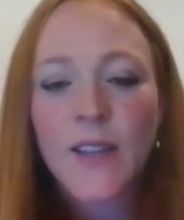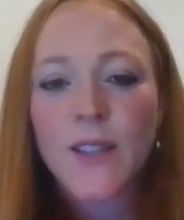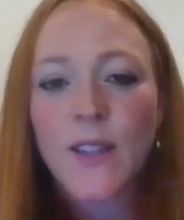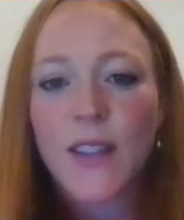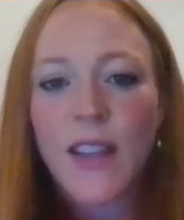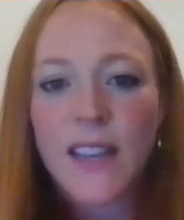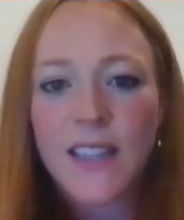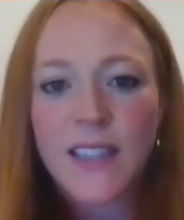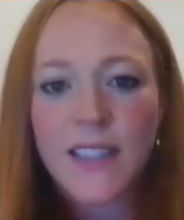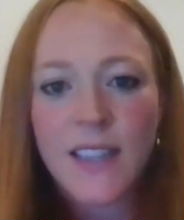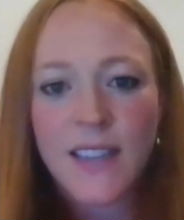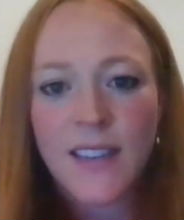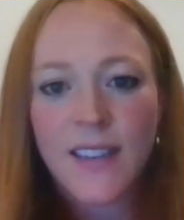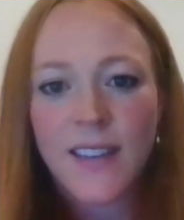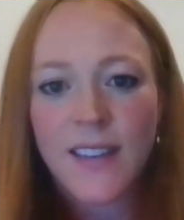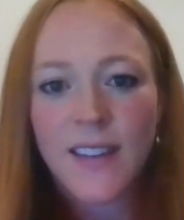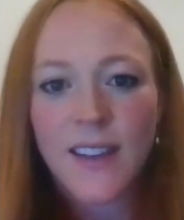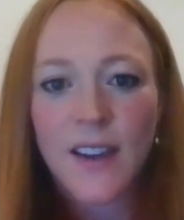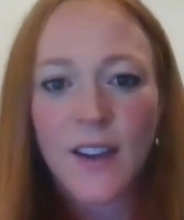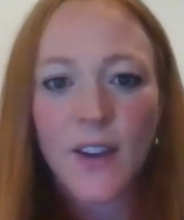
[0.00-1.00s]
So that's
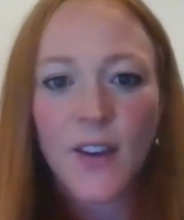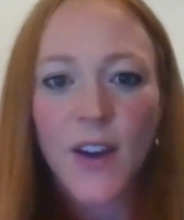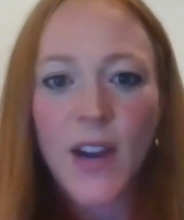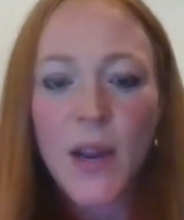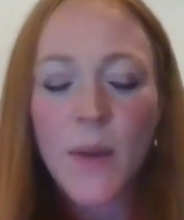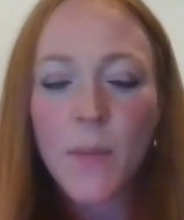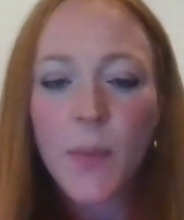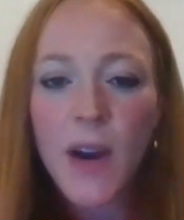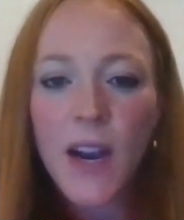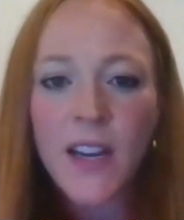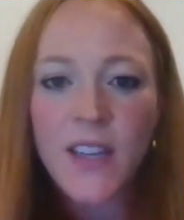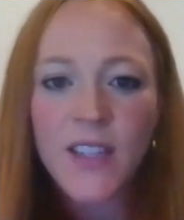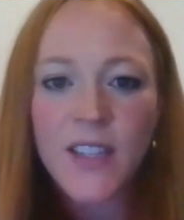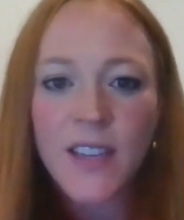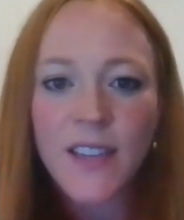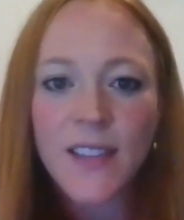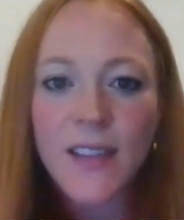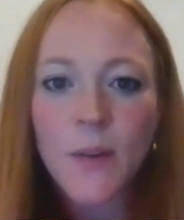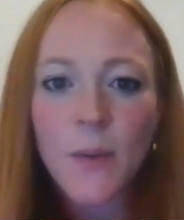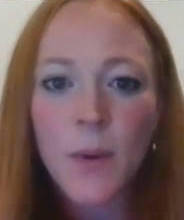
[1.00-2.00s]
a great
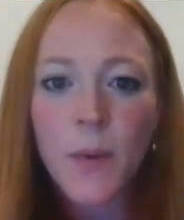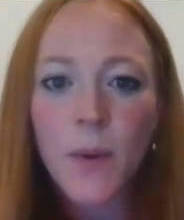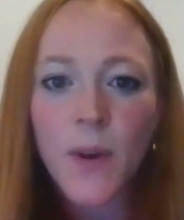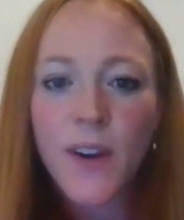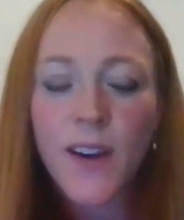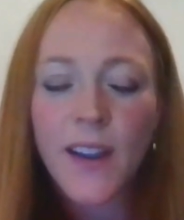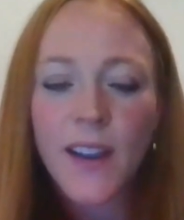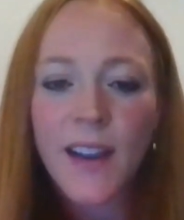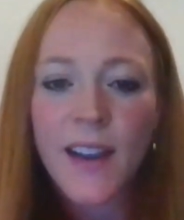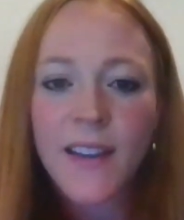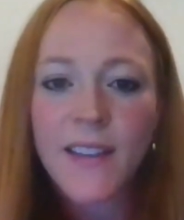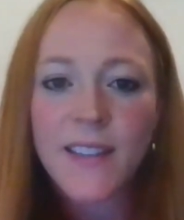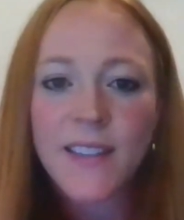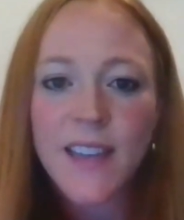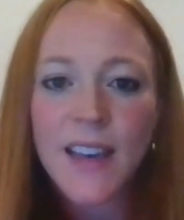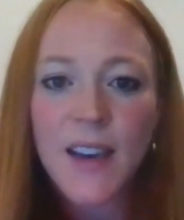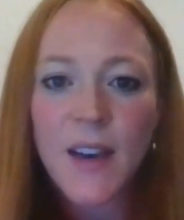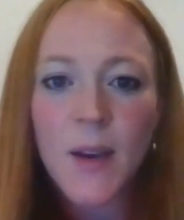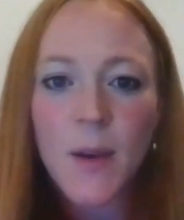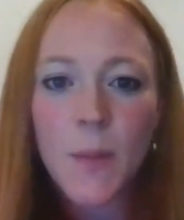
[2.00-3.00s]
project that we're working on
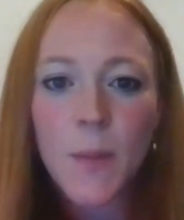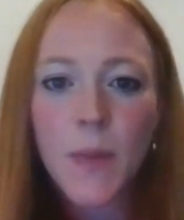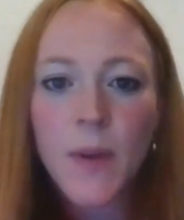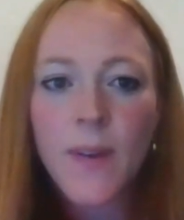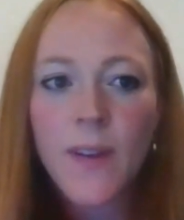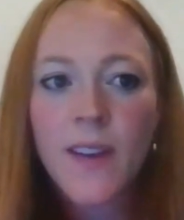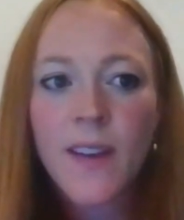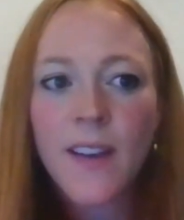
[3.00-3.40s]
to help